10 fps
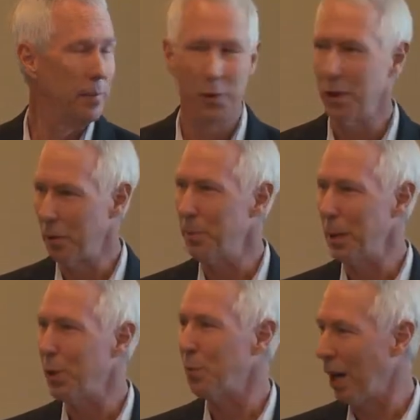sort of a
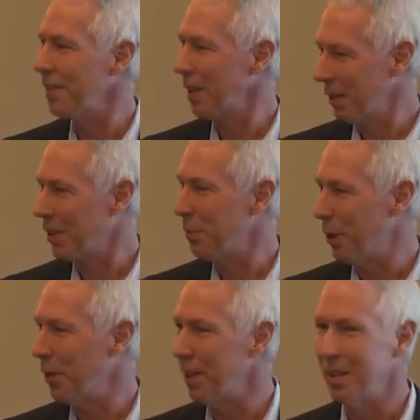people process
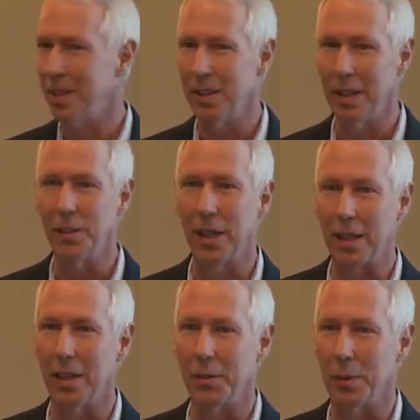component to the
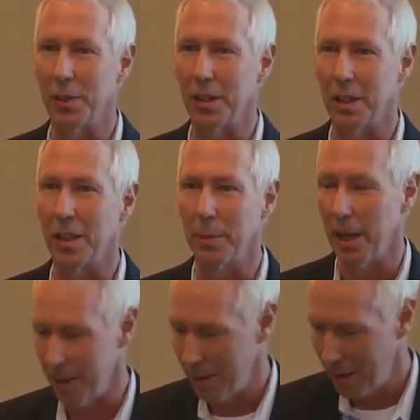checklist, which I'll talk
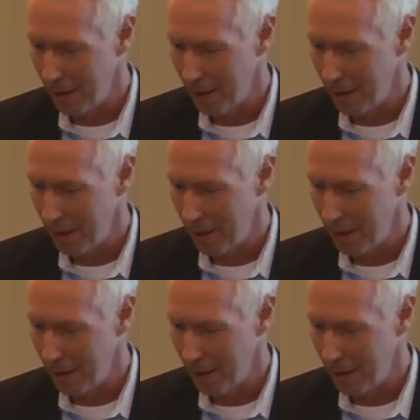about